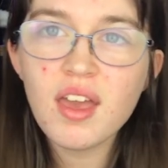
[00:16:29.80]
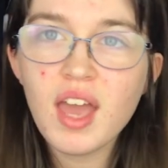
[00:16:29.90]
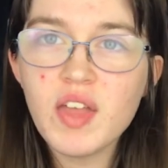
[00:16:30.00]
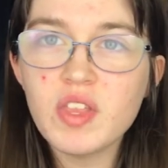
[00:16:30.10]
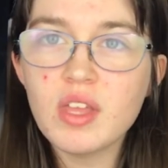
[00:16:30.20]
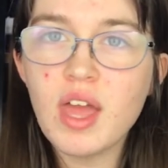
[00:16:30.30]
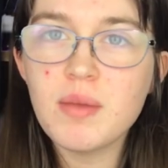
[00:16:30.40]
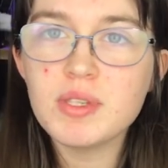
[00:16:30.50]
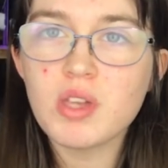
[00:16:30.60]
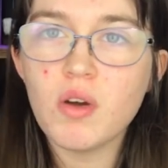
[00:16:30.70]
and then the
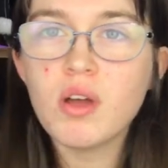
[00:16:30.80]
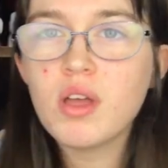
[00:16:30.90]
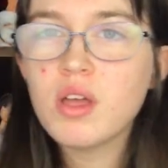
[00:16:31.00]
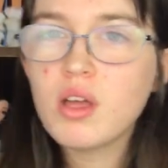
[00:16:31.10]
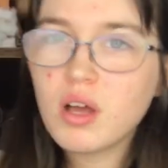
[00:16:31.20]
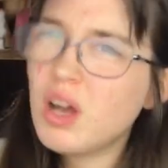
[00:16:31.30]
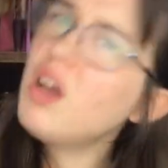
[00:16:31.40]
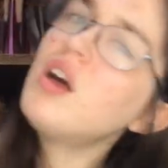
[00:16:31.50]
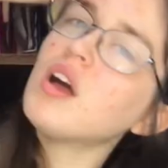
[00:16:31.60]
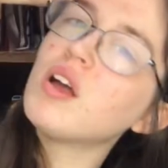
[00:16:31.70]
enemies go,
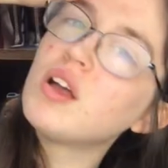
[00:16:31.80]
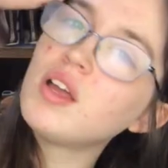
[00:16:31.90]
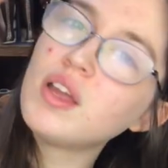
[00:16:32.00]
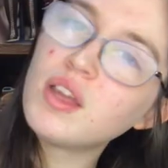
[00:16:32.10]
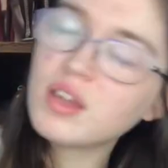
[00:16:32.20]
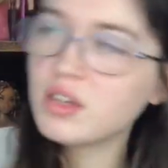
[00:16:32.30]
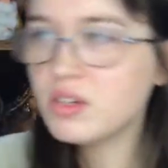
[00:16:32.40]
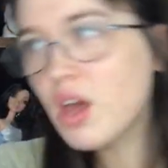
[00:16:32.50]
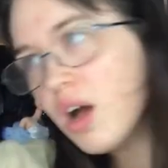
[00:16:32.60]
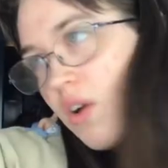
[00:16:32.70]
ah, oh,
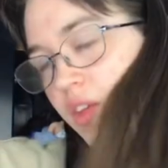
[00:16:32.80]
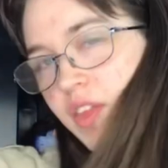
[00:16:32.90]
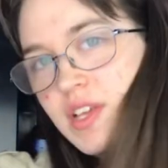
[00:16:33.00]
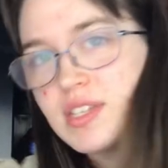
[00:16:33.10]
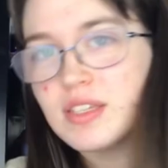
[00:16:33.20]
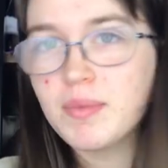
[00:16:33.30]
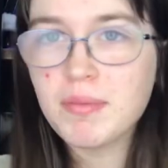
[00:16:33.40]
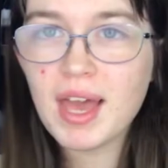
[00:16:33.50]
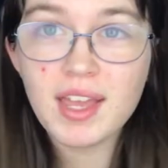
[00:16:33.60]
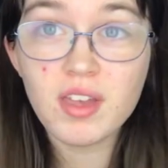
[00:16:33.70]
no, and then they say something
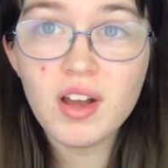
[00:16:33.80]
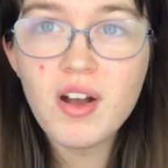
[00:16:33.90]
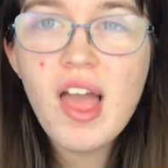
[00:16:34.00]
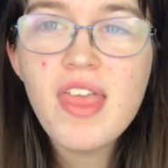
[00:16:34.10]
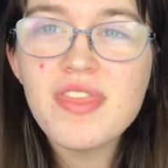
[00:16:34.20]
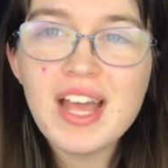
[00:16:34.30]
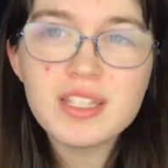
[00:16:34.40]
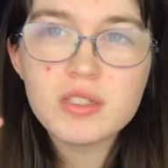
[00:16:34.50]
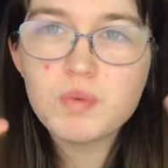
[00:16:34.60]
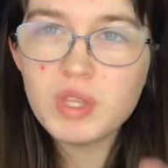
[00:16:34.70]
back, you know?
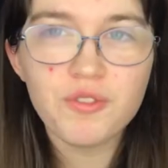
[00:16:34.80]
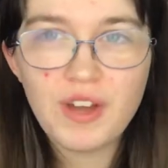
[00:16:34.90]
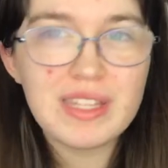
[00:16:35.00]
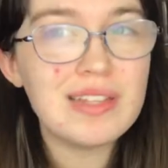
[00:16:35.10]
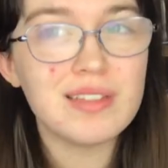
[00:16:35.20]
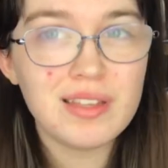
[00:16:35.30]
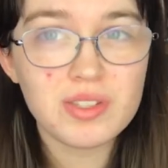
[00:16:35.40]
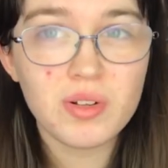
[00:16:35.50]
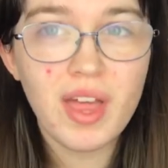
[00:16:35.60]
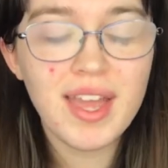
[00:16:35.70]
That's what the fight scenes in this
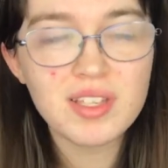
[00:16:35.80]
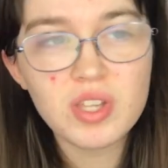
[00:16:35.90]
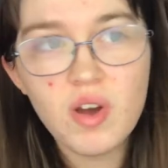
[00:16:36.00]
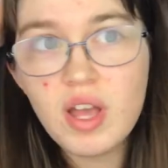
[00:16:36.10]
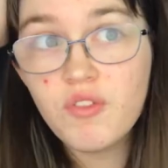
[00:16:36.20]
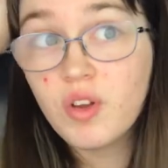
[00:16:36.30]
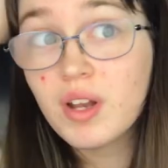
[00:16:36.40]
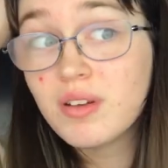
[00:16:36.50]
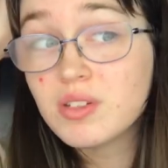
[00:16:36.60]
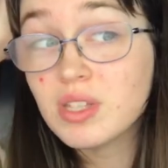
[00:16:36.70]
are like. So if you're
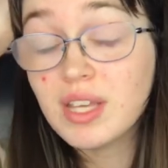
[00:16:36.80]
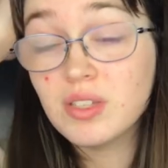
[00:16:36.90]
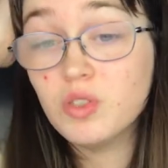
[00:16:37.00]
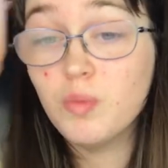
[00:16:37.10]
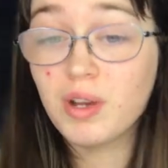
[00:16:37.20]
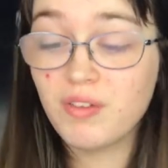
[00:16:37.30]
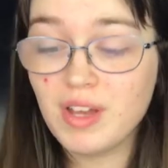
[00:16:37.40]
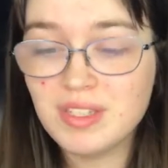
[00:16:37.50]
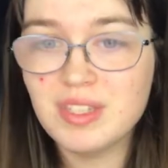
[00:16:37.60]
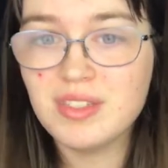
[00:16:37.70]
into like the super good
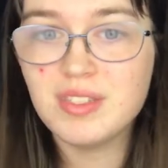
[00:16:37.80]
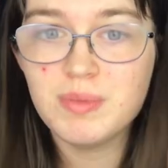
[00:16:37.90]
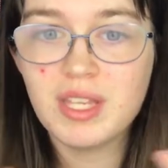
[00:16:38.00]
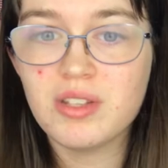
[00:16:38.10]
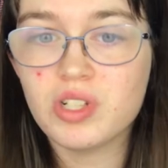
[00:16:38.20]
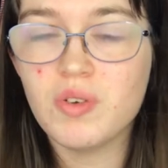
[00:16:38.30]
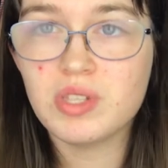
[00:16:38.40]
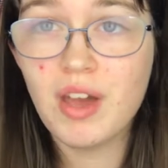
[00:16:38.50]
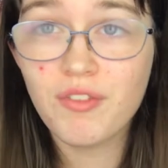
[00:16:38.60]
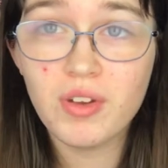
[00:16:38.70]
fight scenes, it seems like the show is
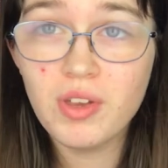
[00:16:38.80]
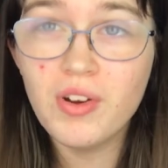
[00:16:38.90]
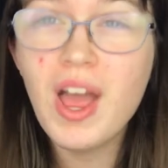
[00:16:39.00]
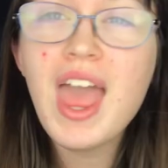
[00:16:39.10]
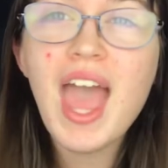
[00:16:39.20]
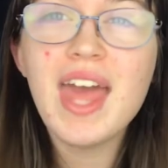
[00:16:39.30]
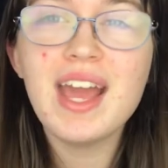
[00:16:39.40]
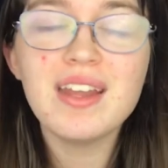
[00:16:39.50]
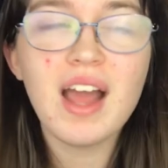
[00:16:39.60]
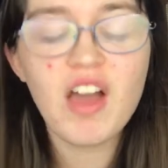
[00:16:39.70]
not for you. And
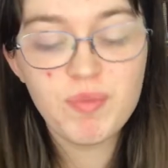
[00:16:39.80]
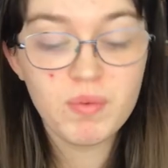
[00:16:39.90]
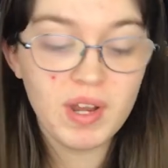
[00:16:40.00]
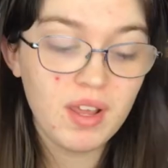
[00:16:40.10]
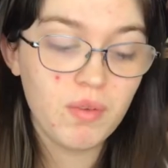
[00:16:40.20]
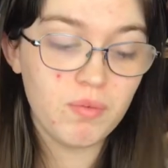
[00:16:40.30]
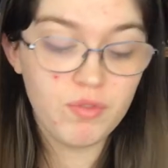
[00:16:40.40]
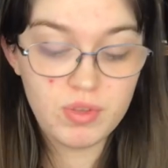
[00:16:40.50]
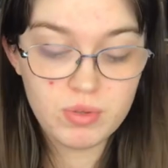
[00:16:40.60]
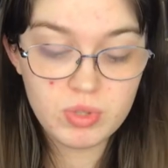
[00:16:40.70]
I, I've been reading
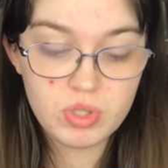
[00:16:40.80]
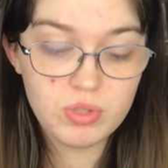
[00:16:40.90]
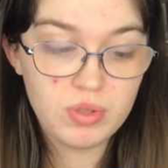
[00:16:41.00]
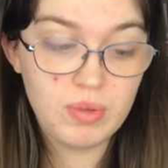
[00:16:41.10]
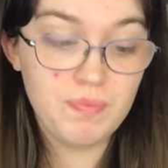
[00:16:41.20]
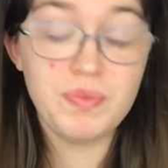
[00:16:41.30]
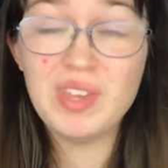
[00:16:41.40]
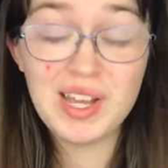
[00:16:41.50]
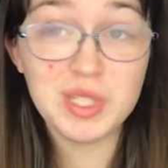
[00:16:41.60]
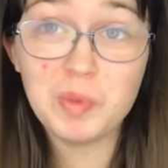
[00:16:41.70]
reviews,
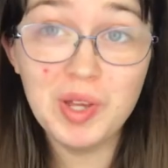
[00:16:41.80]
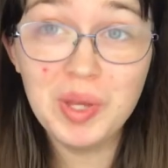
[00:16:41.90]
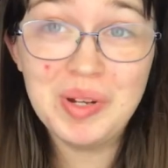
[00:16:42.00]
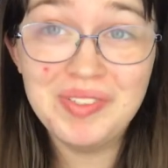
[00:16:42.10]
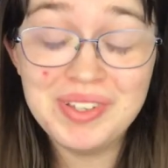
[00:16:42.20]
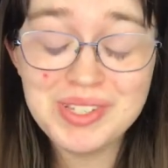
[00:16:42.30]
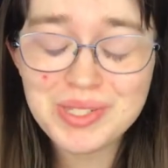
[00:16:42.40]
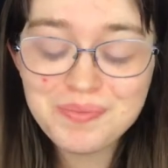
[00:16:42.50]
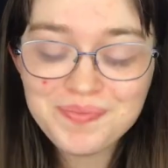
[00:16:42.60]
non-spoiler reviews,